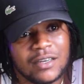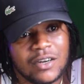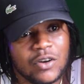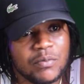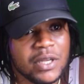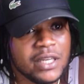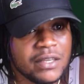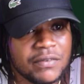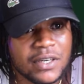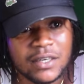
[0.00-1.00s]
I go
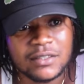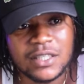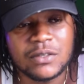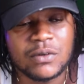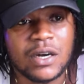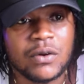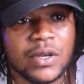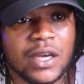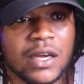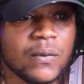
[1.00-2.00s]
believe in the thing one
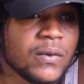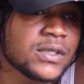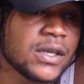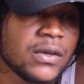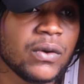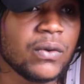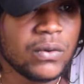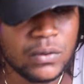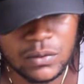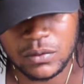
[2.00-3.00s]
way I know say yo.
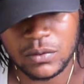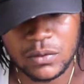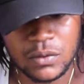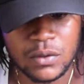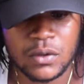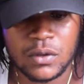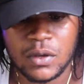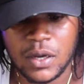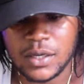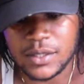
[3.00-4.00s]

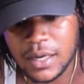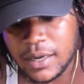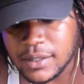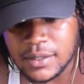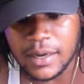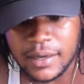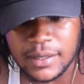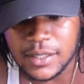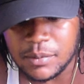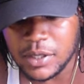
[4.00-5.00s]
As I is I, you
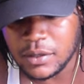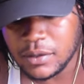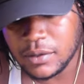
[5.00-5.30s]
see me?